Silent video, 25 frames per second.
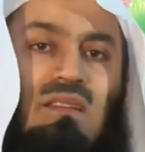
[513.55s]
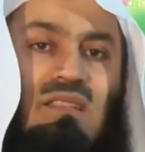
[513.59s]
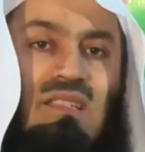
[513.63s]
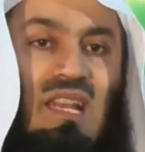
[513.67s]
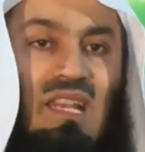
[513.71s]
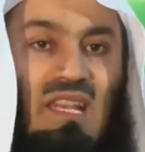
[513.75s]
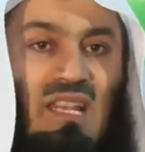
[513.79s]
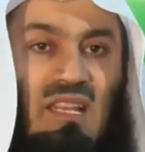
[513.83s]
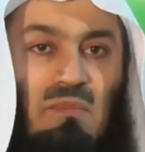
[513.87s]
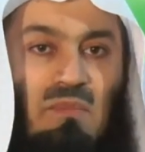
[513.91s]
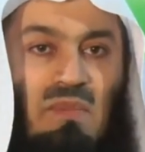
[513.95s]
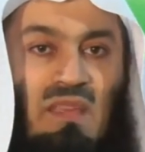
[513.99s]

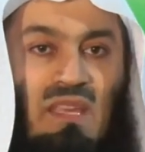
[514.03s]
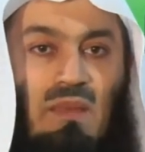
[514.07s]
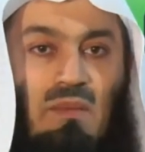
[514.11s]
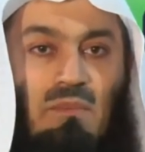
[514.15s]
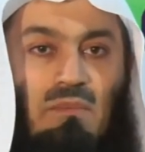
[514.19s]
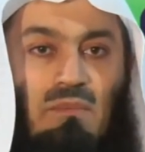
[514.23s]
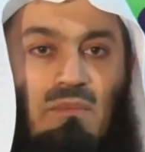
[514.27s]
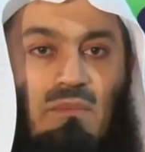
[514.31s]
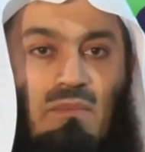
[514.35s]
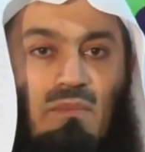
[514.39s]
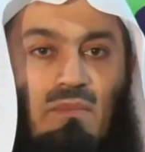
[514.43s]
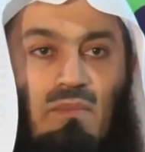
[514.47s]
telling me,
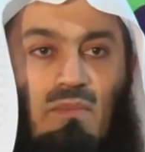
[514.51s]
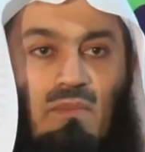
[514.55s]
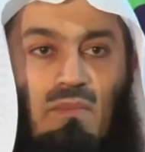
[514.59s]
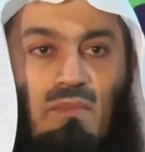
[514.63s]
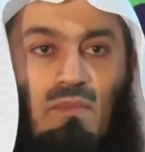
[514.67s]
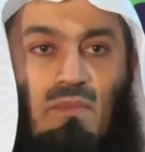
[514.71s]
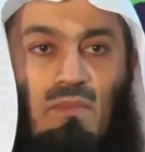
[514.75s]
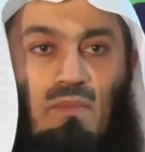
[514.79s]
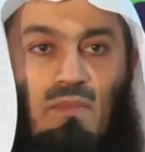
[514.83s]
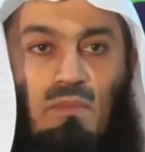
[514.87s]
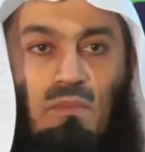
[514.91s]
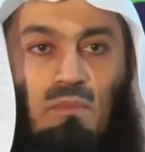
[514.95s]

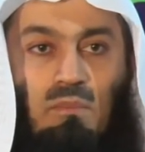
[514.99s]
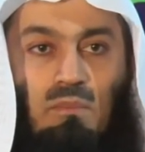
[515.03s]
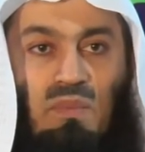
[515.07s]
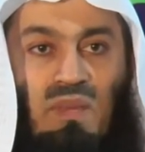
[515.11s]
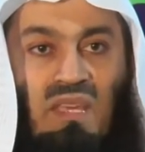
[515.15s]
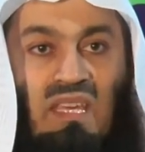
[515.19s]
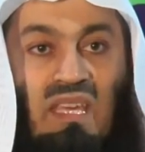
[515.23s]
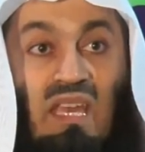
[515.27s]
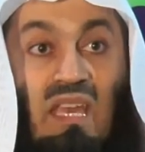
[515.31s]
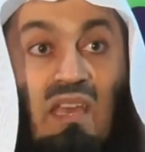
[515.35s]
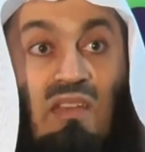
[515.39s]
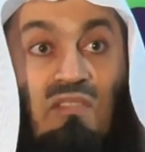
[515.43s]

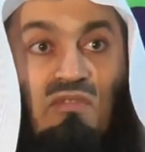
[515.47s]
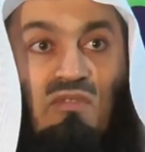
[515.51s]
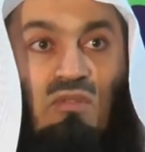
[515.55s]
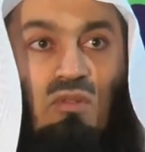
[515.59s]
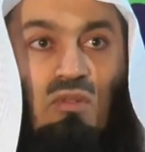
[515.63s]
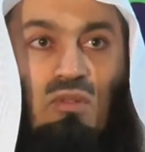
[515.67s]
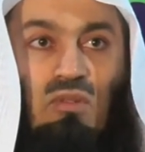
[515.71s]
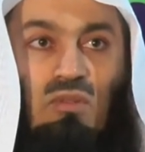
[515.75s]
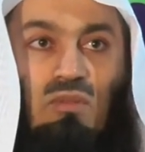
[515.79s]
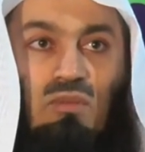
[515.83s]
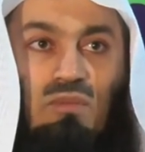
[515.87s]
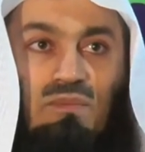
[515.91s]
be
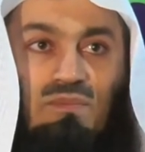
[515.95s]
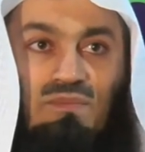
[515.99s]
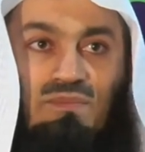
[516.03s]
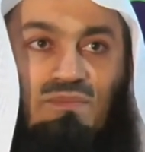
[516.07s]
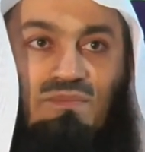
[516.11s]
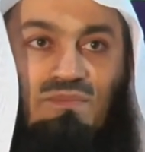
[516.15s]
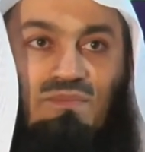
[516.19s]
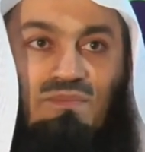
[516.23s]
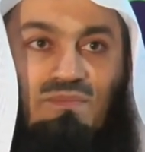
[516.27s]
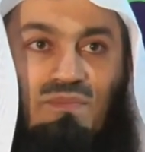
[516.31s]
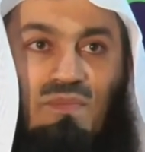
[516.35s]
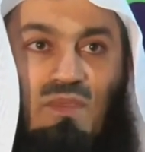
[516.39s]
careful
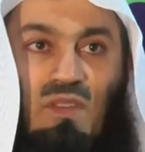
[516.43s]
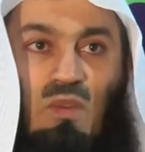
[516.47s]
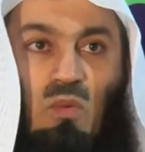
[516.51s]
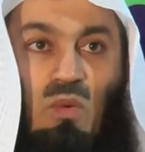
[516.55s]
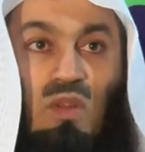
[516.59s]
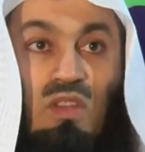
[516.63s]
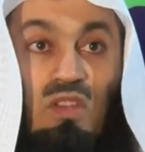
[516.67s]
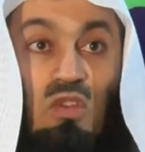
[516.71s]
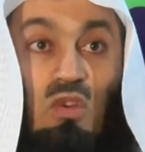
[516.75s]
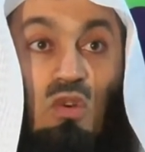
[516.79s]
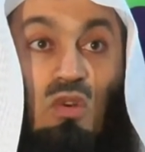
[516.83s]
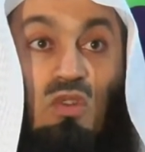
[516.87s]

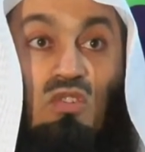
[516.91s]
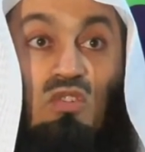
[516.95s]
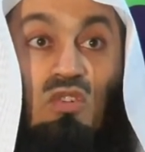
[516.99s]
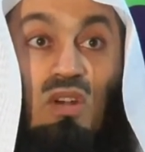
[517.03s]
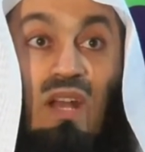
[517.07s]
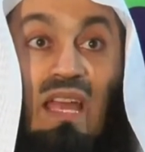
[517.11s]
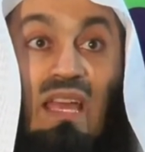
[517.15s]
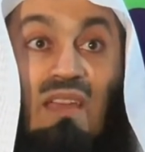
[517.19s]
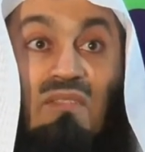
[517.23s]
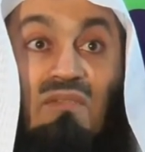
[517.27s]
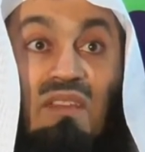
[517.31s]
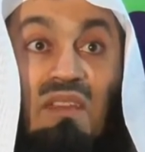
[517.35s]
when you're
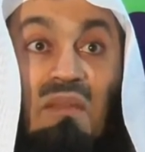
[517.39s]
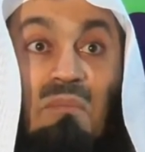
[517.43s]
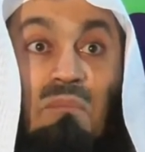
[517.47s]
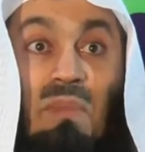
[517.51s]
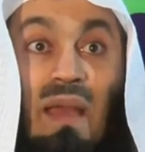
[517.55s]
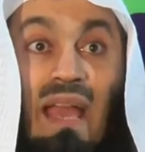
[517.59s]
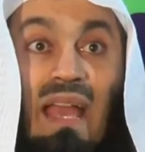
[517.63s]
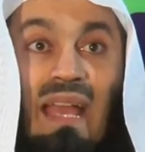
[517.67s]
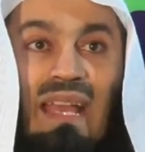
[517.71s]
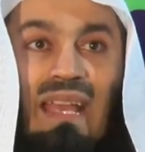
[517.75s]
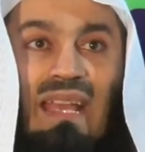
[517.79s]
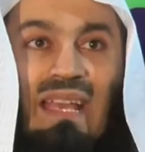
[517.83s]
driving
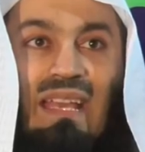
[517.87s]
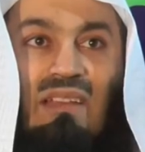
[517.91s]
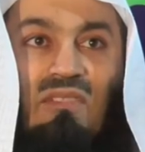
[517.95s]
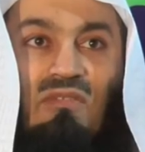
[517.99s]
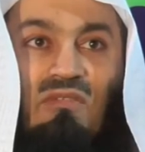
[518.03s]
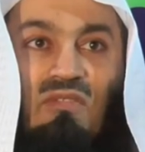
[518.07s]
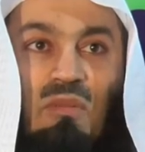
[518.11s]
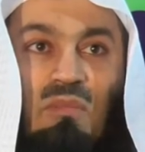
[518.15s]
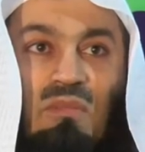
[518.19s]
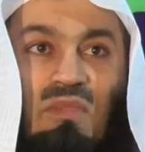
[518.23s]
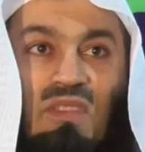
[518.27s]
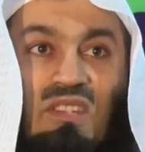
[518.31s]
back
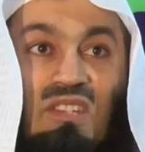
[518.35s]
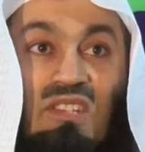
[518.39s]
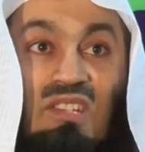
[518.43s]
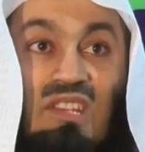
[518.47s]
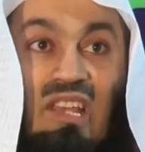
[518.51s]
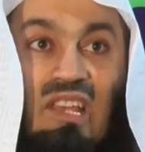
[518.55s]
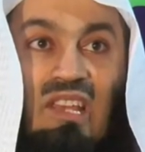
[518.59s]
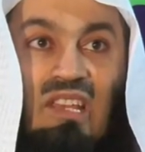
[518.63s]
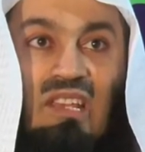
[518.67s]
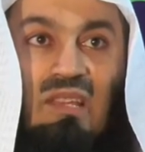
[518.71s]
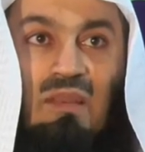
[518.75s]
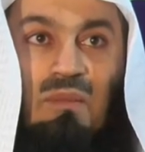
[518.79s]
from the
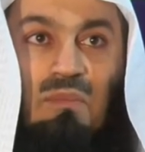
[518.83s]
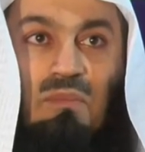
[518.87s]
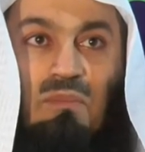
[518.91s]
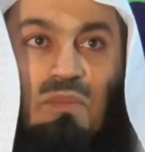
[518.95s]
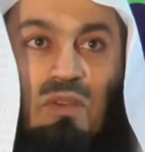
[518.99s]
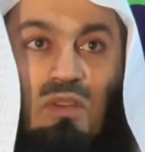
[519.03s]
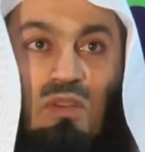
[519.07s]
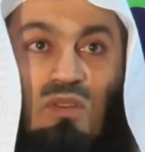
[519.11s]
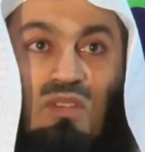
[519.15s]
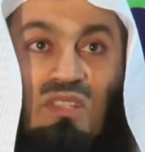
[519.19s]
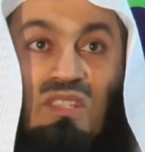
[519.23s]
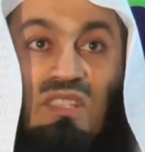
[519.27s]
stadium,
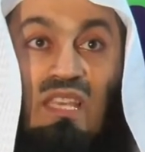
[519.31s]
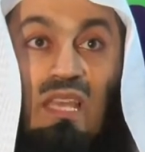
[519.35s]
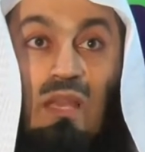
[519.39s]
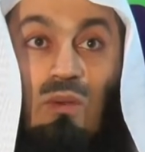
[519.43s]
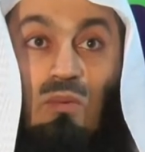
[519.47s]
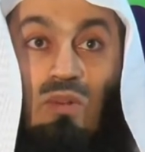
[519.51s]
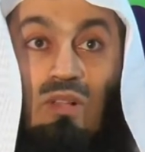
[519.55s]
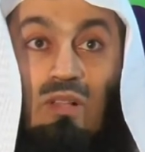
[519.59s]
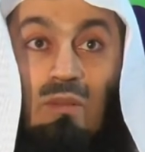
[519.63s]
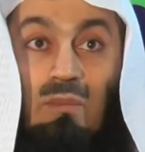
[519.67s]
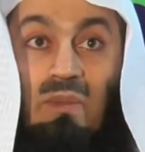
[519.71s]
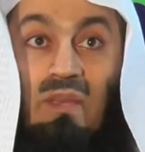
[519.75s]
because there
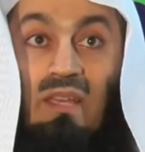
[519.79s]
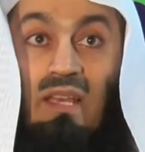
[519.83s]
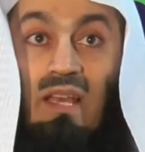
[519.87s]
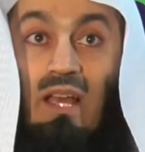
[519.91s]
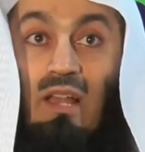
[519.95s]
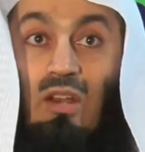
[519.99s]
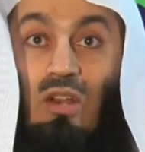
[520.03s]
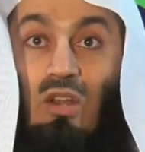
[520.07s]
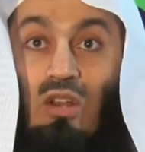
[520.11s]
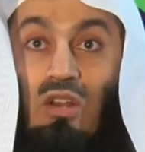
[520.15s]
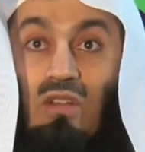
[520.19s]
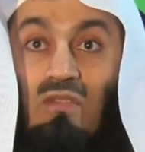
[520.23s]
will be
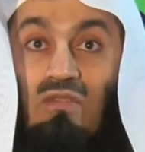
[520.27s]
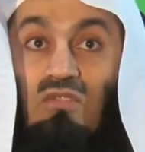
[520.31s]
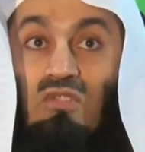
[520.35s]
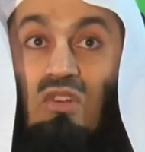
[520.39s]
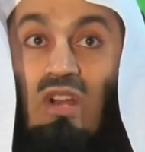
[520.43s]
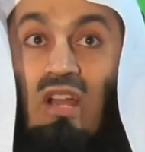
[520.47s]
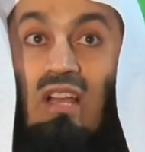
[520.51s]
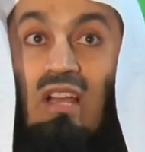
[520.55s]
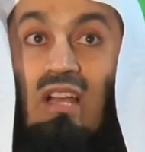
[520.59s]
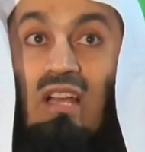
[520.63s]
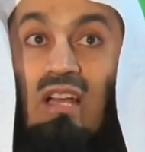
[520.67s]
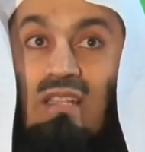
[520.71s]
a lot of
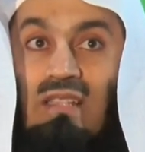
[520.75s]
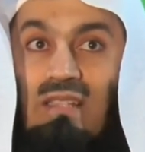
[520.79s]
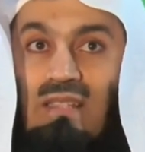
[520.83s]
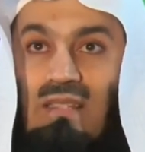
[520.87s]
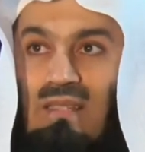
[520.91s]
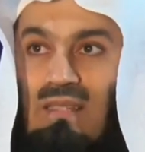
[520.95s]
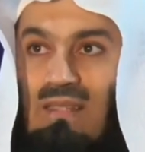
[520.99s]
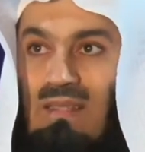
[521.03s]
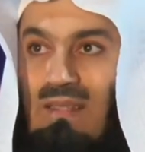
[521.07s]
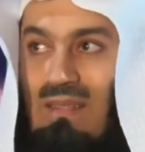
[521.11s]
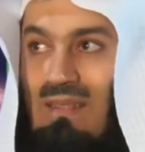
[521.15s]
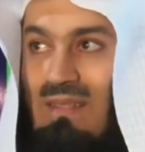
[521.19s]

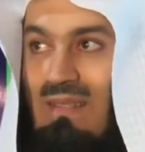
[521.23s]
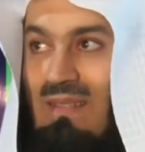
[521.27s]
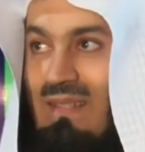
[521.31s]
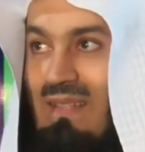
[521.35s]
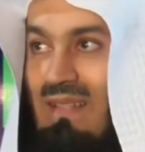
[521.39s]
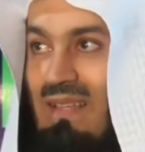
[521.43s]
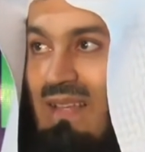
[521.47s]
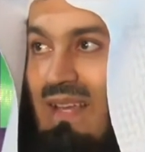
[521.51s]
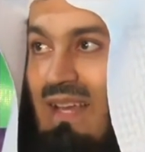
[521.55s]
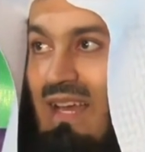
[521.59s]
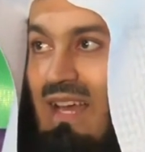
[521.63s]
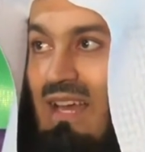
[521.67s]
drunkards.
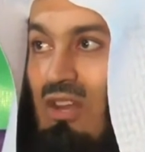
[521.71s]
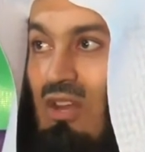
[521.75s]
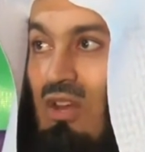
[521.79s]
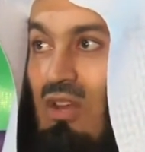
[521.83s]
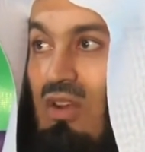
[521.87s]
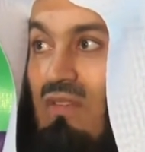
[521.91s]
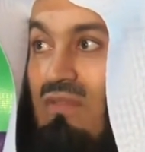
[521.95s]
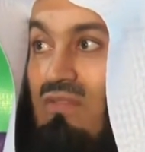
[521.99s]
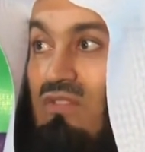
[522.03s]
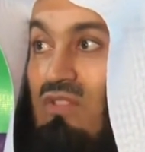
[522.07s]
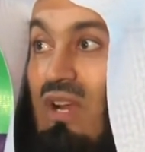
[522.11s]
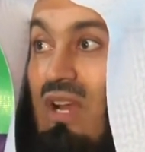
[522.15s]
A
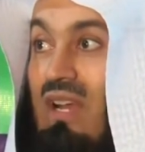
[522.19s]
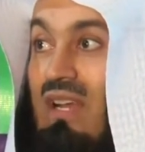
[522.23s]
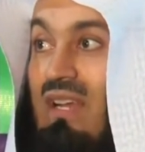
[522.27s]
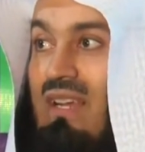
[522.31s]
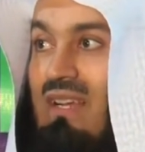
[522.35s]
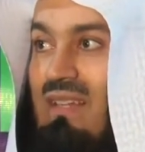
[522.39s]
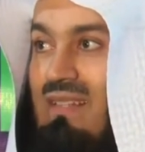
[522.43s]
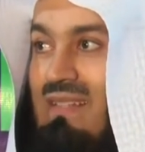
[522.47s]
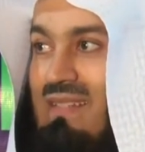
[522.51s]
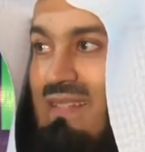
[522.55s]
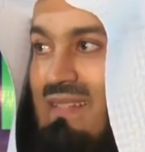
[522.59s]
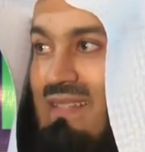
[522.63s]
lot of
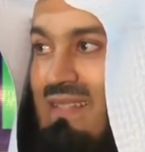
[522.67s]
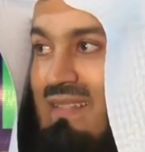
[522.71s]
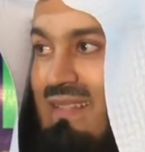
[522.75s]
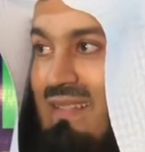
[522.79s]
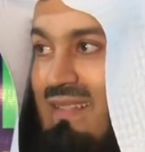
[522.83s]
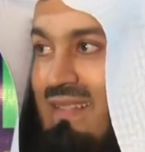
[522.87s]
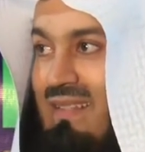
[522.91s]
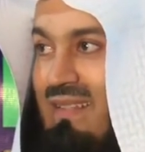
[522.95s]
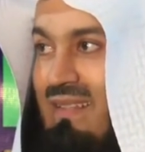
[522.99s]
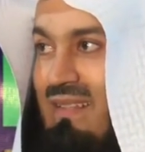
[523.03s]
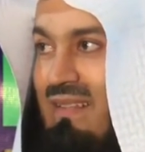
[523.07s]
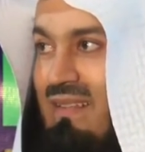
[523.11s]
drunkards.
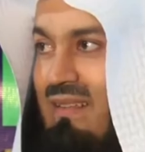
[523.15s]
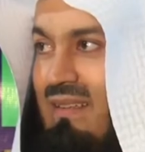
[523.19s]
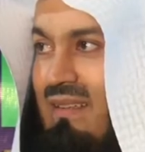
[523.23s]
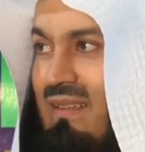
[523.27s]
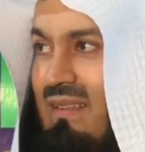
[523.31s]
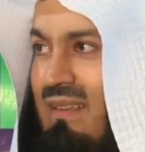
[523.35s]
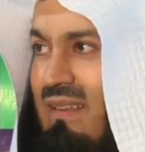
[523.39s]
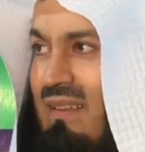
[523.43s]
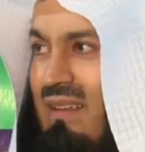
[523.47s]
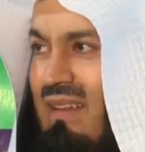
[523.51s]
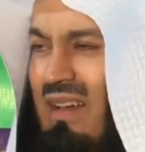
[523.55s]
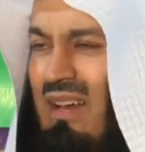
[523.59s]

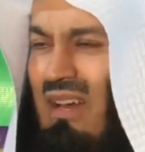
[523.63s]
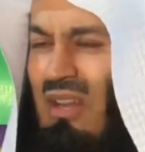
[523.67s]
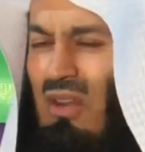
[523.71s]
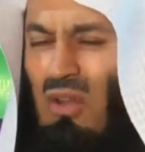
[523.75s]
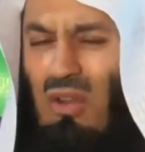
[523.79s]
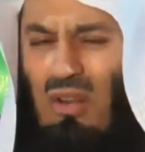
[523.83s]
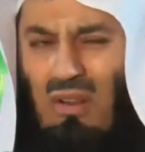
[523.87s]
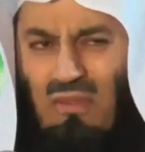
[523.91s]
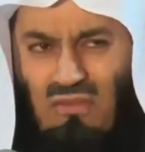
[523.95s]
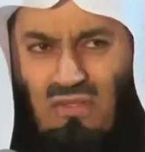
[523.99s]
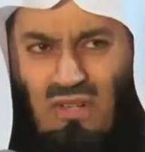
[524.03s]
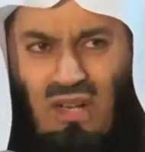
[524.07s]
A
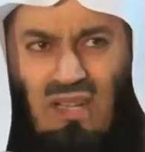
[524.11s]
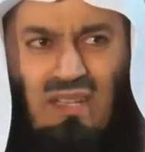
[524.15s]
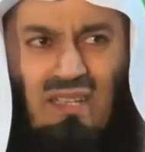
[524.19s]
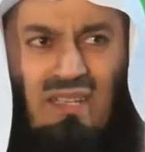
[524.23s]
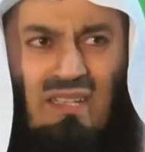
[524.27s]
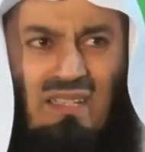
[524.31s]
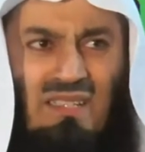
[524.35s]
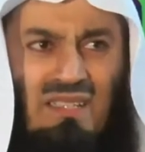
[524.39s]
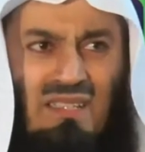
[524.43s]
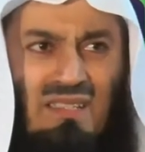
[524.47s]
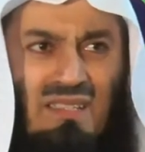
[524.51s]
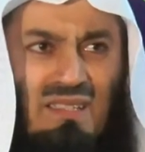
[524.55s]
lot of
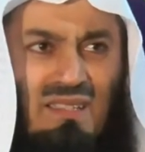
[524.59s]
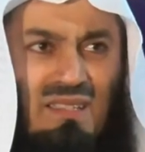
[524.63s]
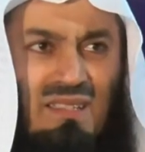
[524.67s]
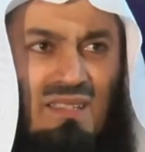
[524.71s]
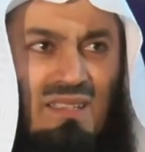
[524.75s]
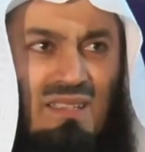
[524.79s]
drunkards.